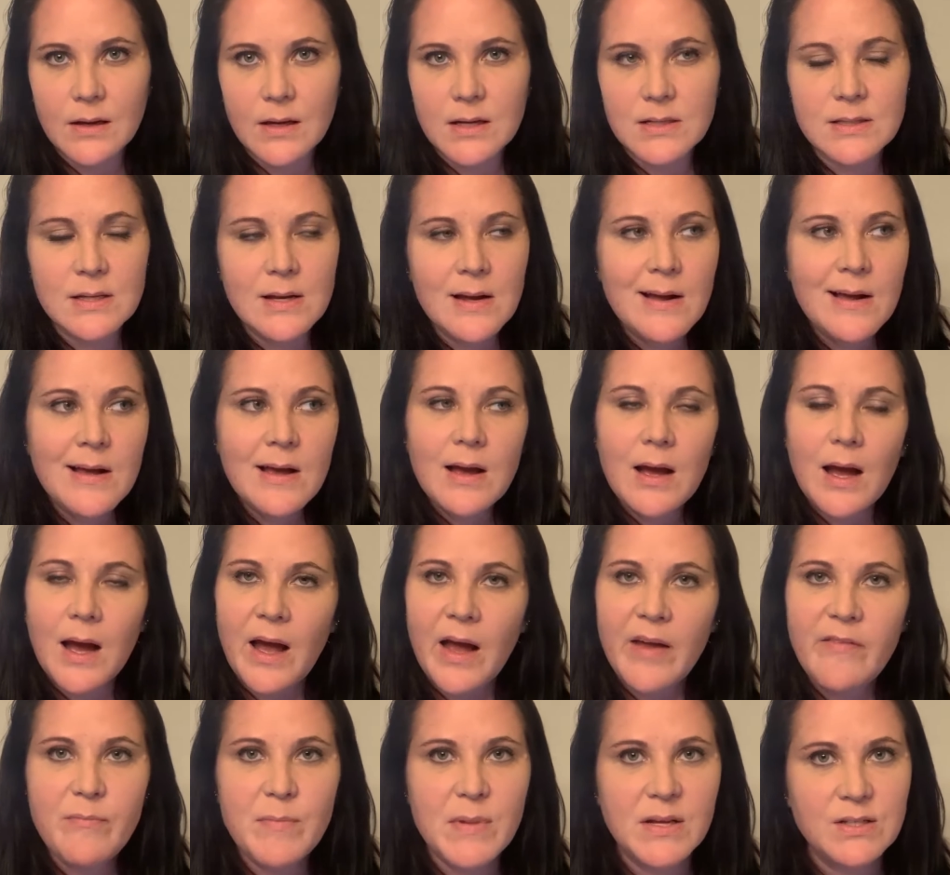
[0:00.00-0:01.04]
Because
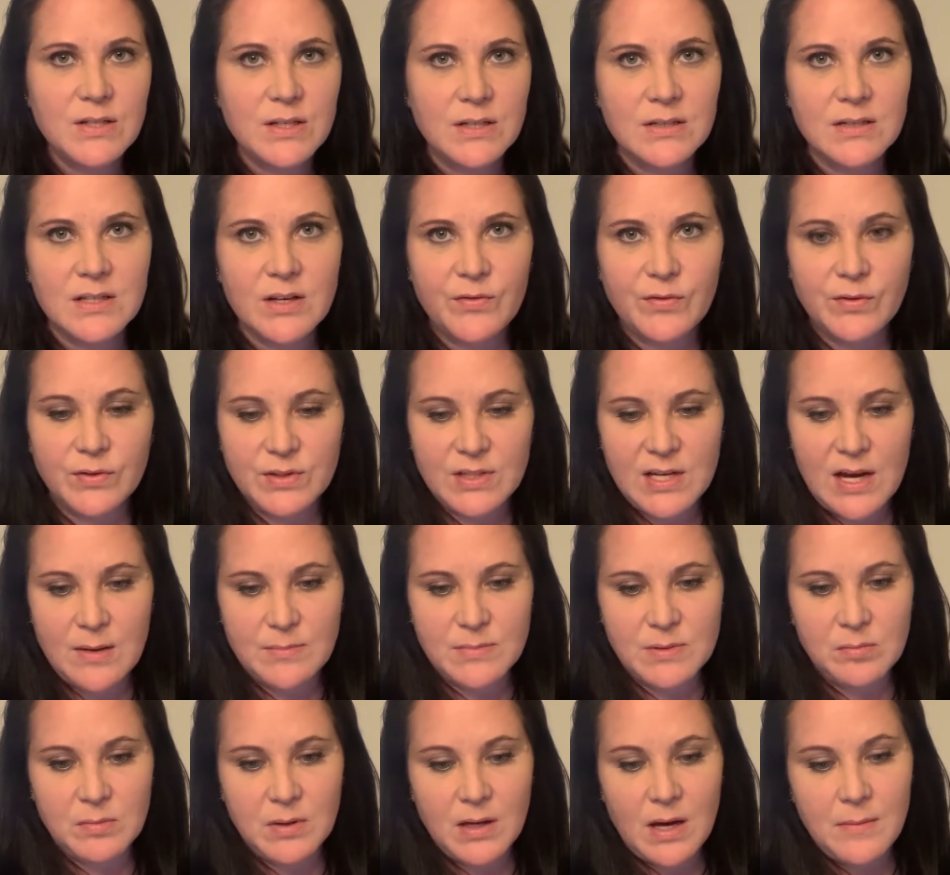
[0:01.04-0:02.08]
I've mentioned several
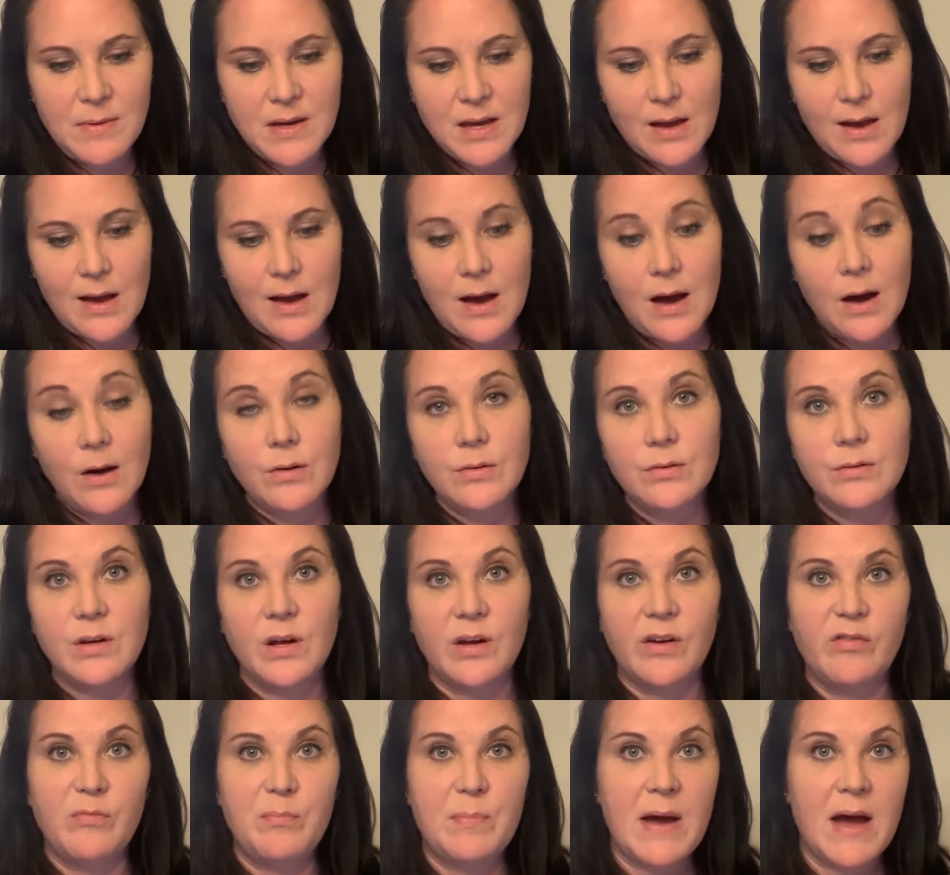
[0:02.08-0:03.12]
times I'm coming out
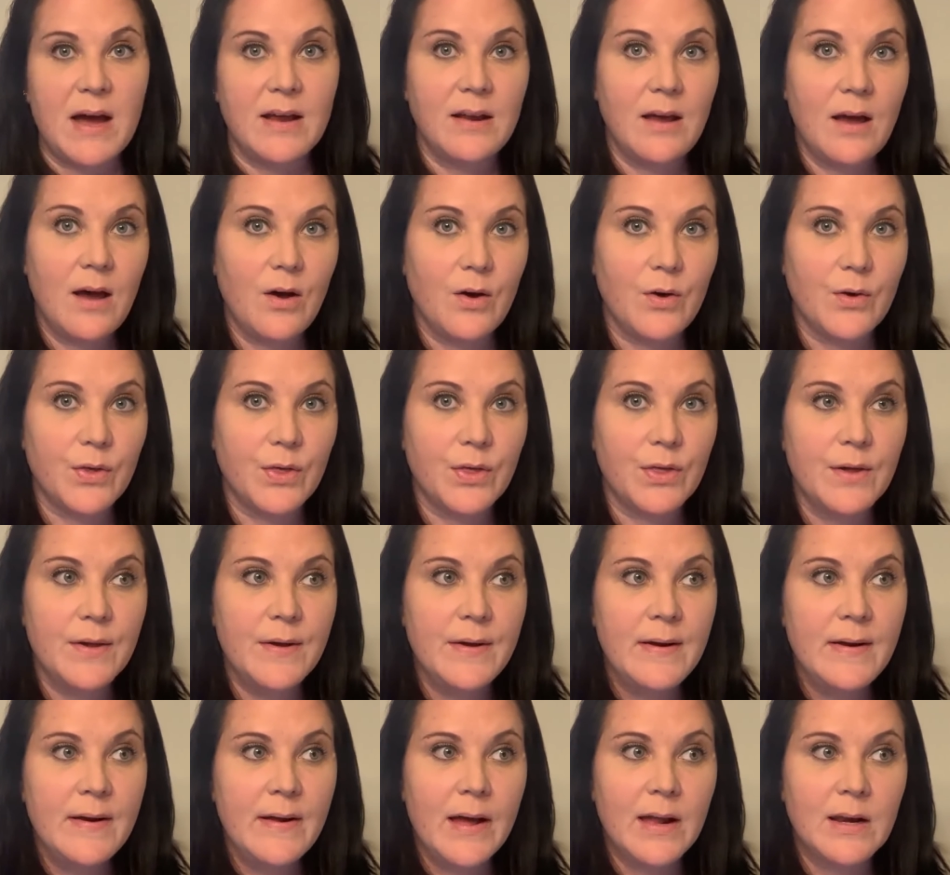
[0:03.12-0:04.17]
of bad health,
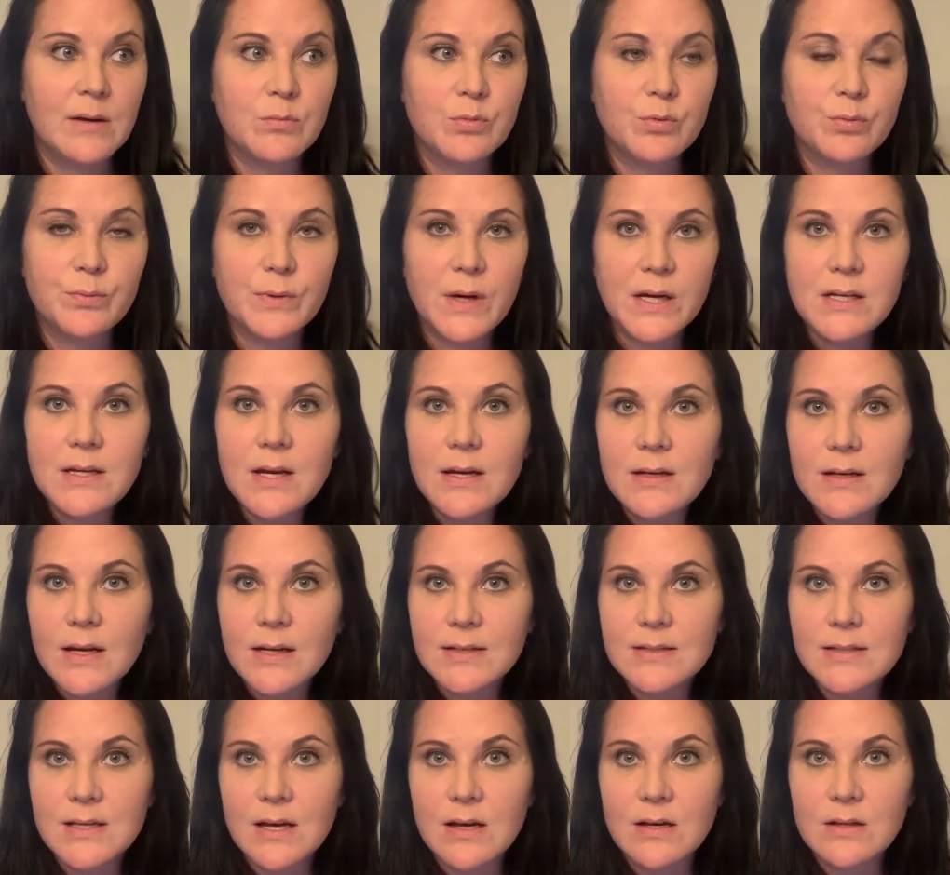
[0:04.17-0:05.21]
and I'm
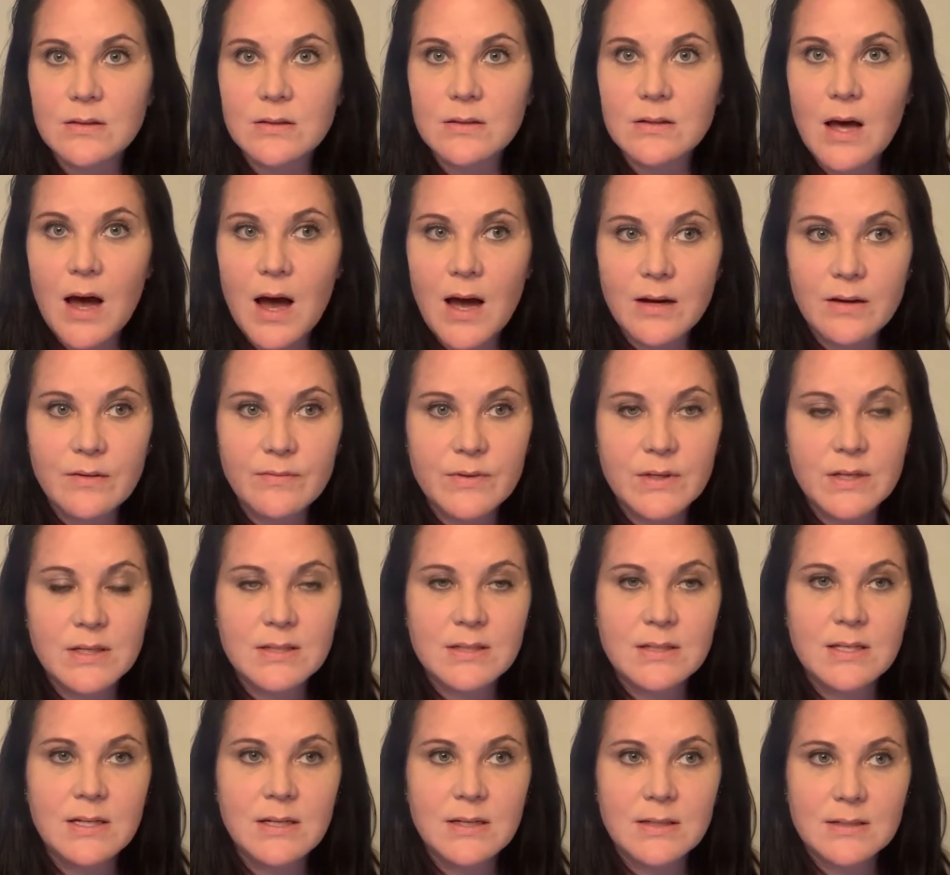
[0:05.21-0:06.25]
recognizing a lot of these
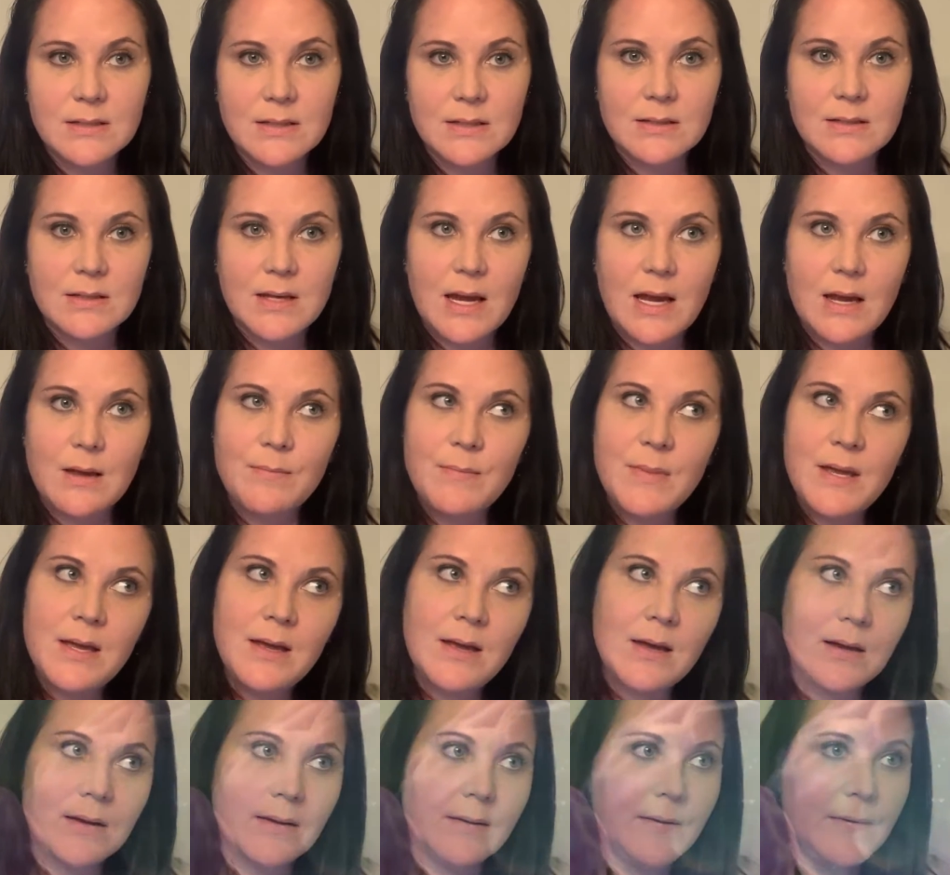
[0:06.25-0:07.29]
things is like,
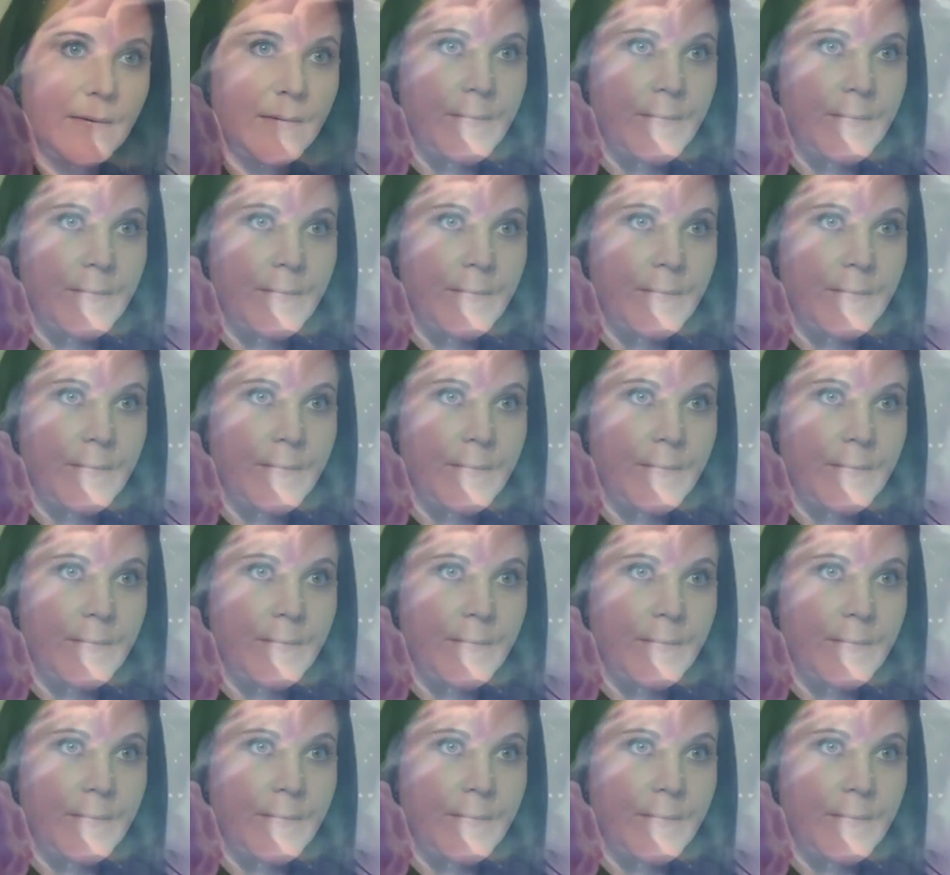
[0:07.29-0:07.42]
man,